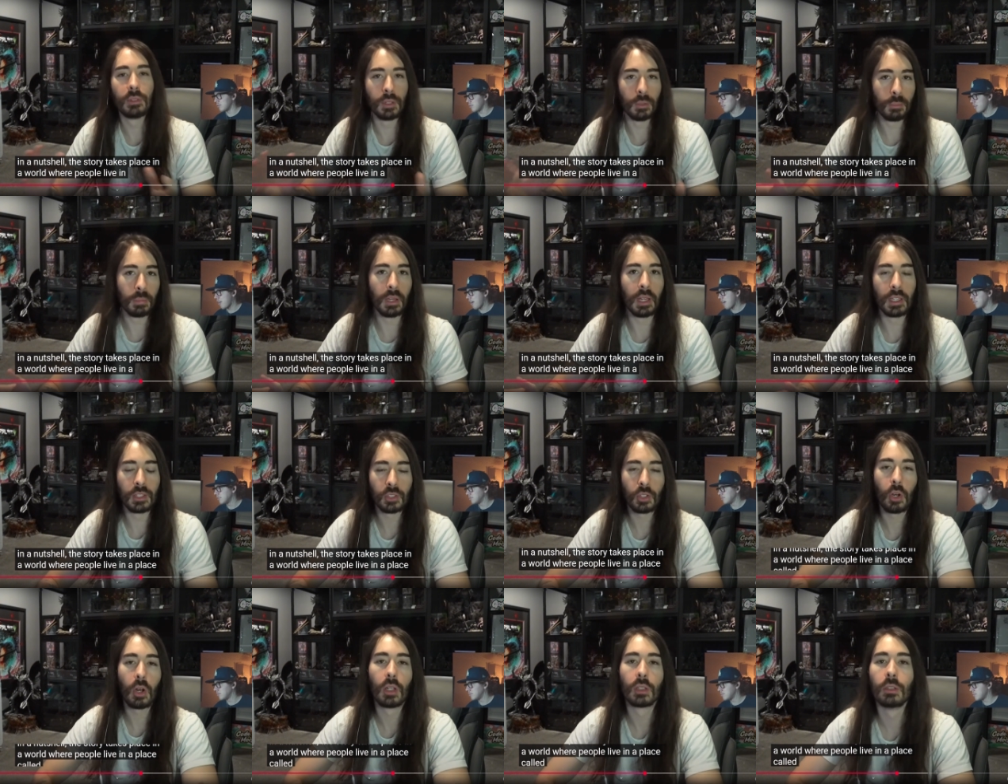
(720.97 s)
in a place
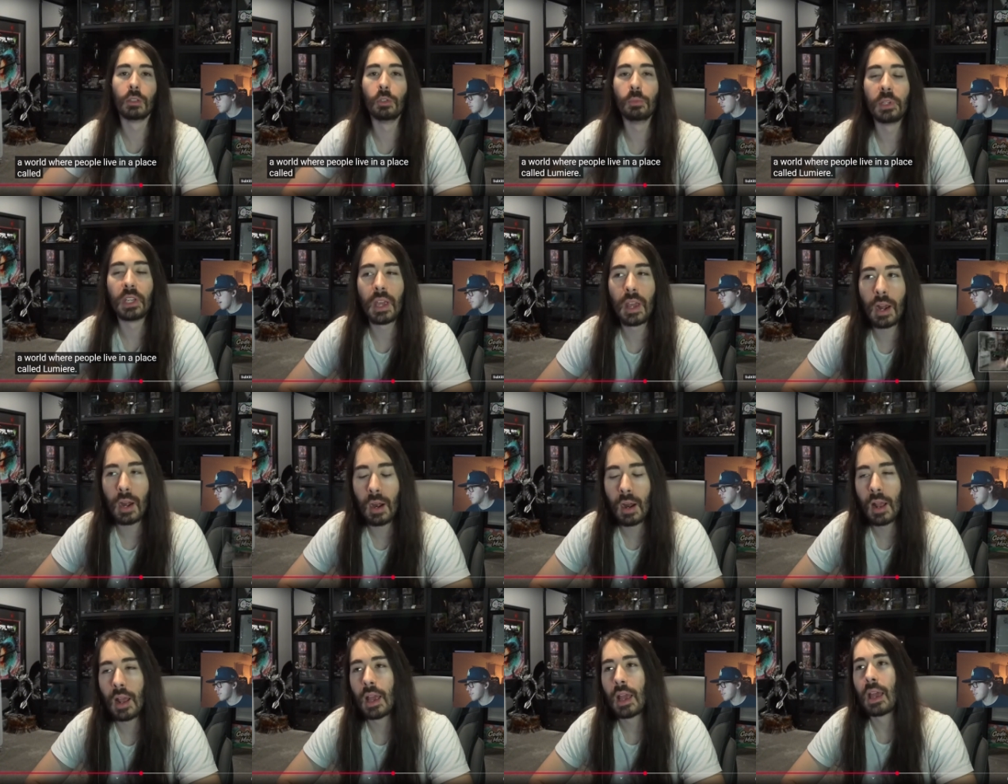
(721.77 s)
called Lumiere,
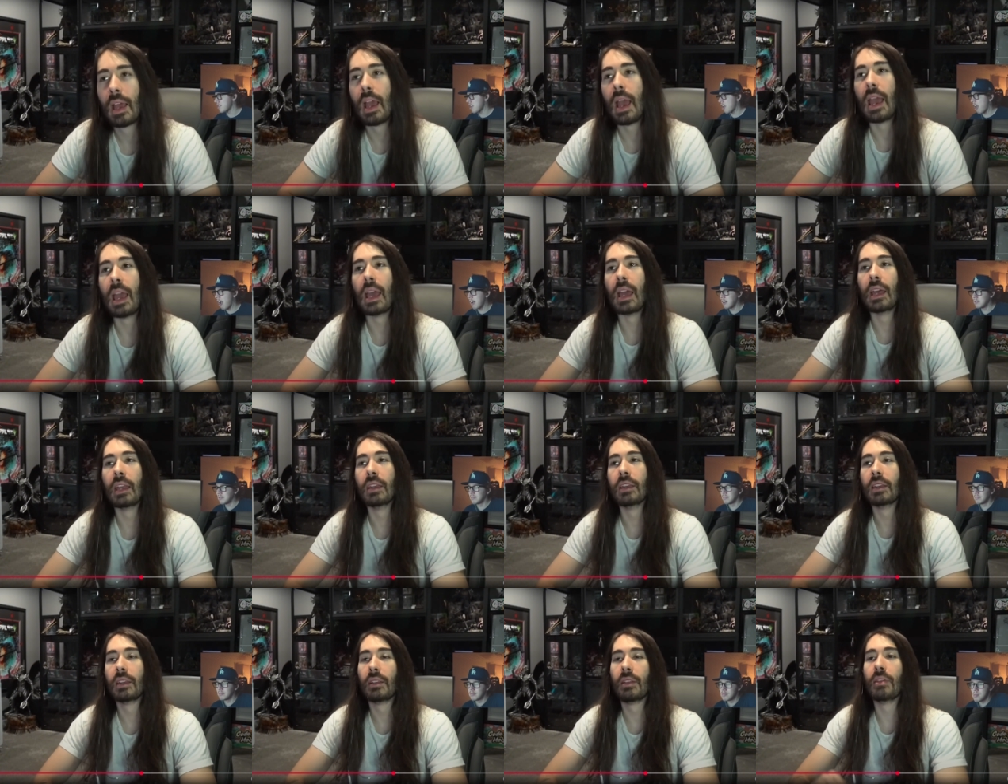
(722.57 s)

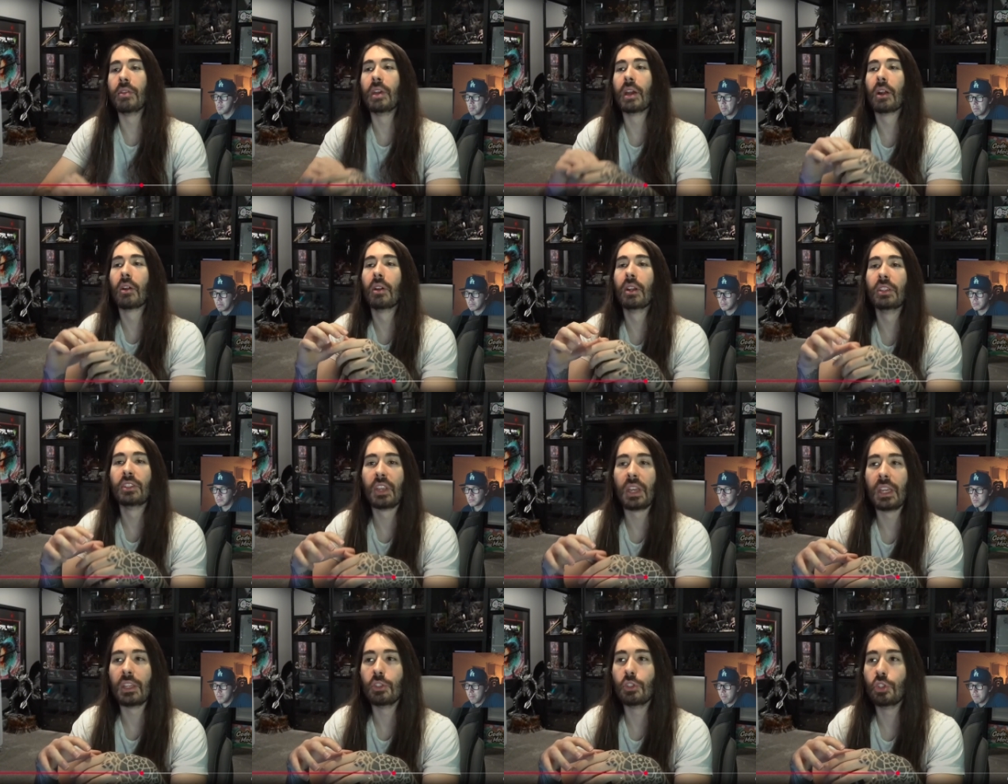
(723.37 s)
and there is
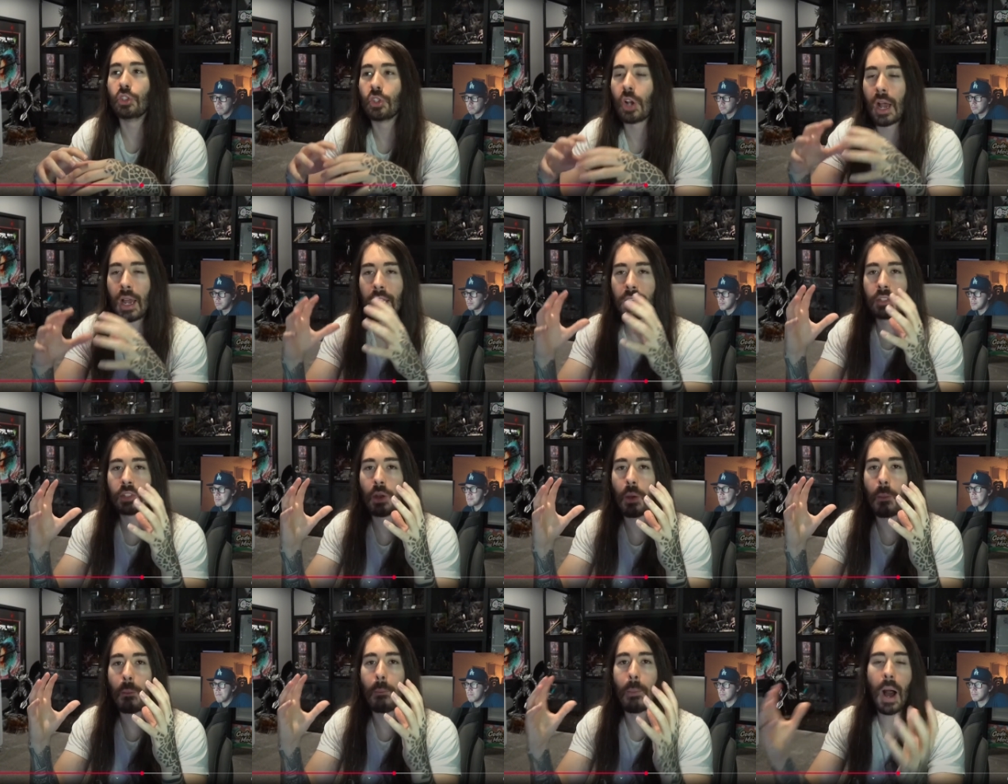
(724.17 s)
a giant
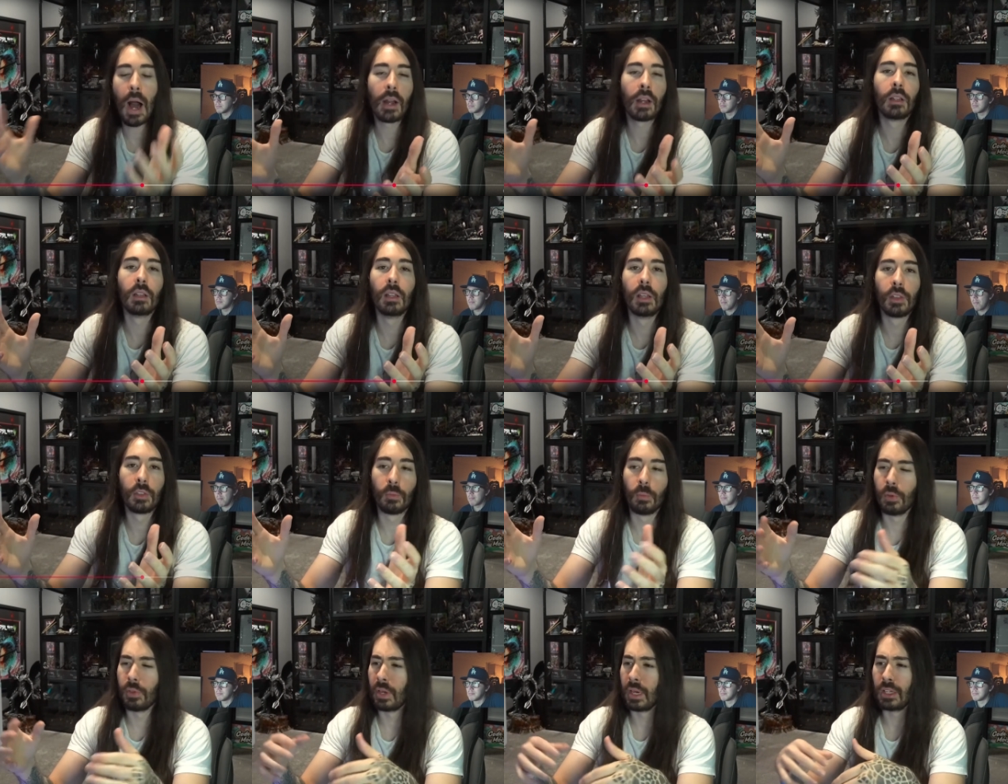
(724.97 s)
monolith
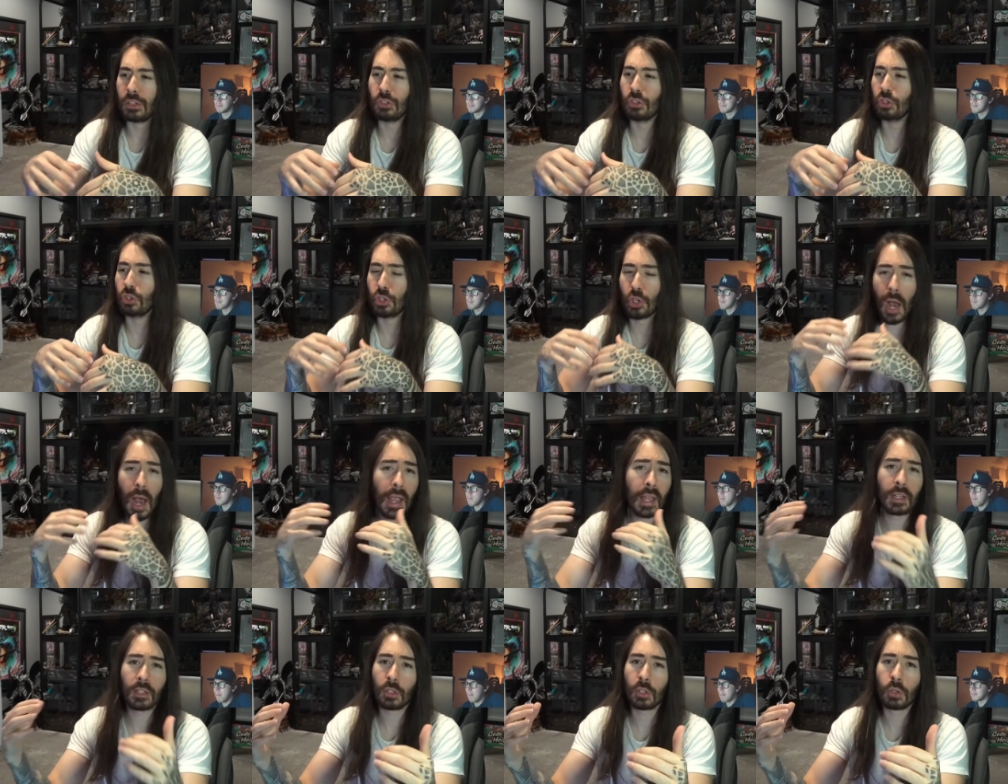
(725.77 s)
with a
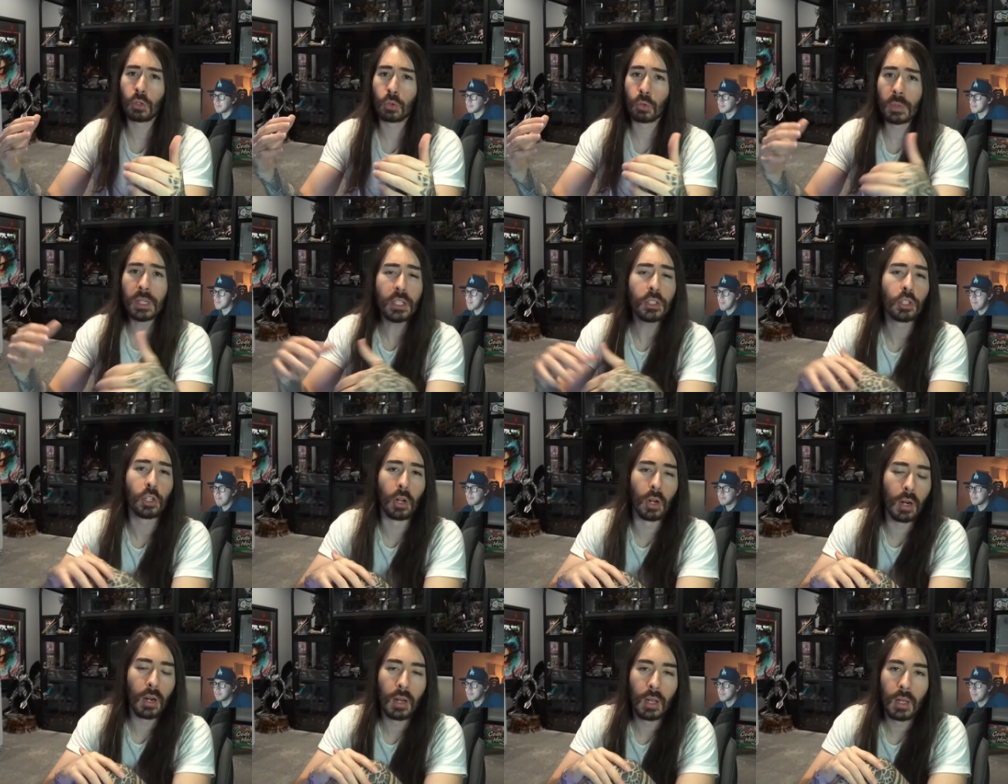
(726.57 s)
giant
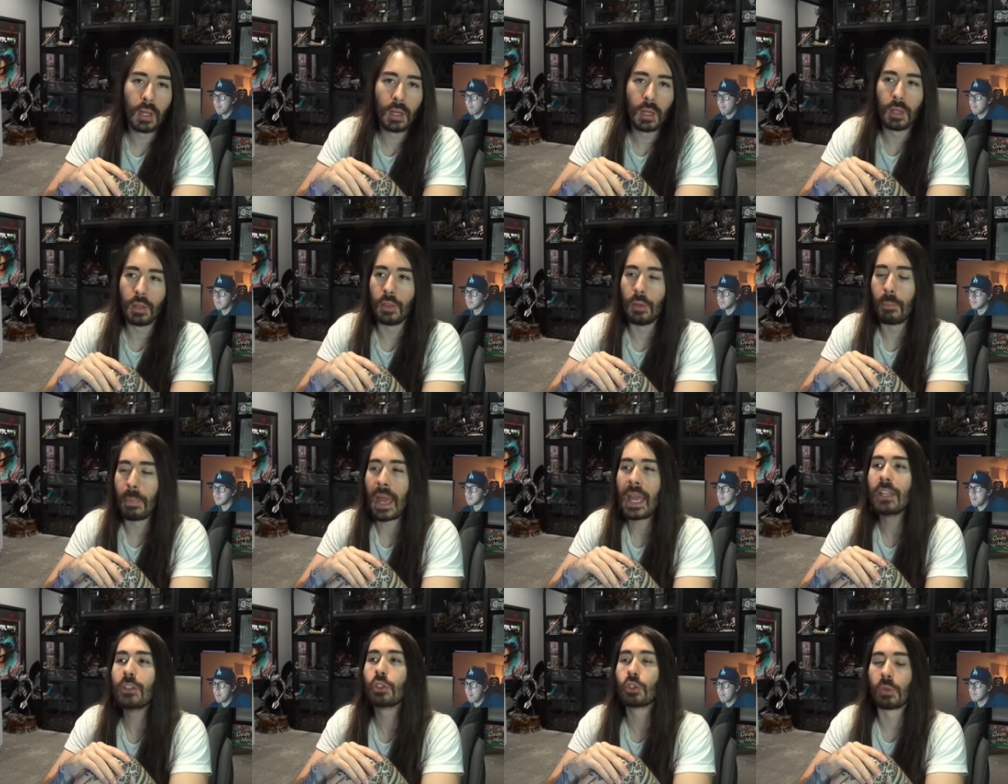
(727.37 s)
creature, the
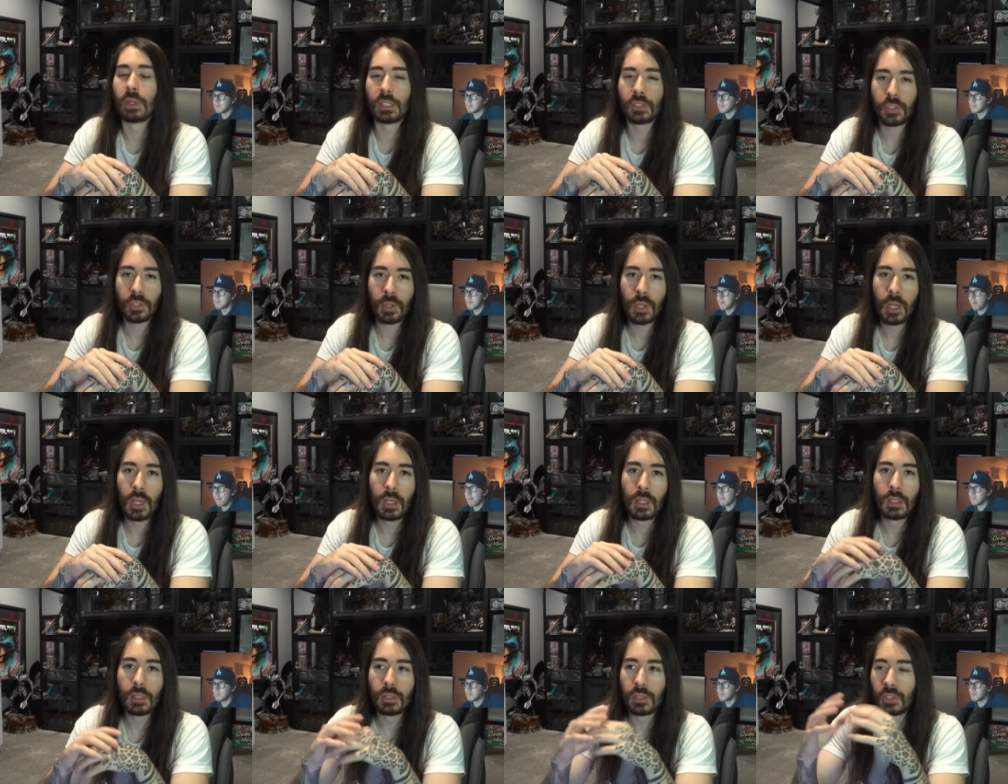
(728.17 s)
paintress,
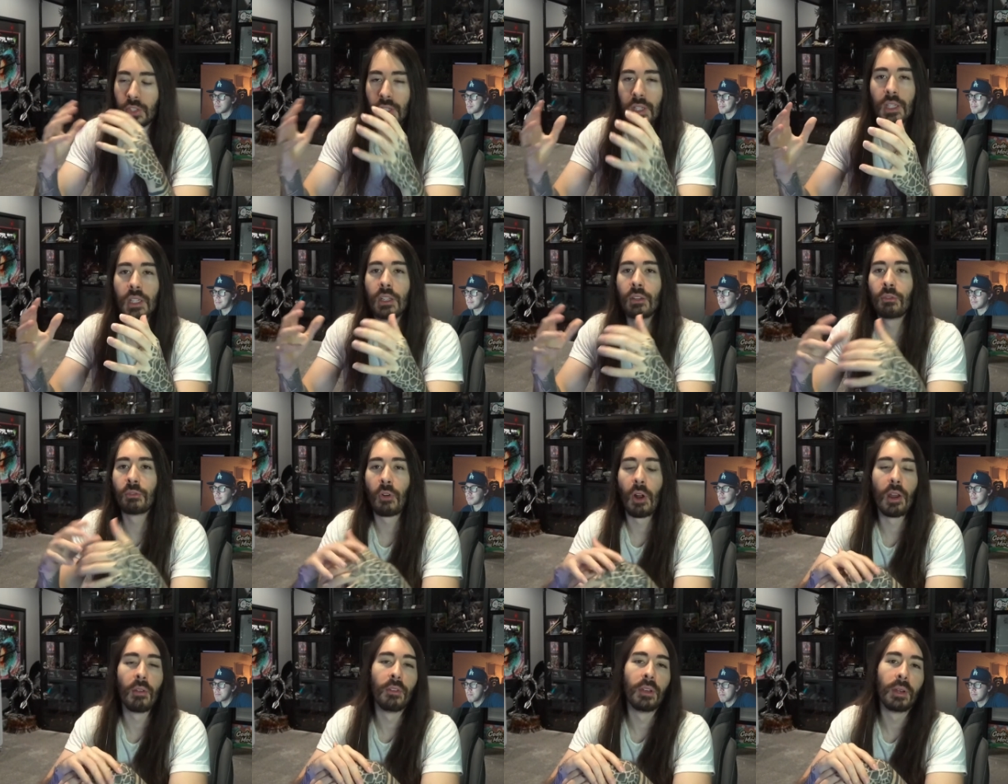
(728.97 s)
sitting in
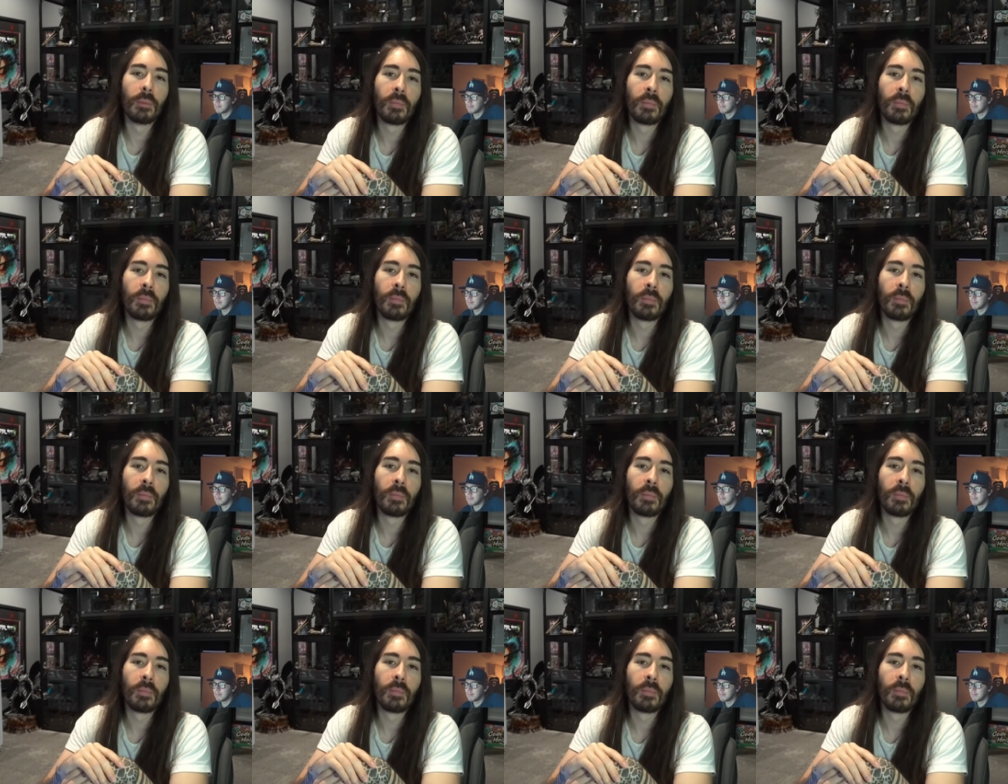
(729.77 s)
front of it,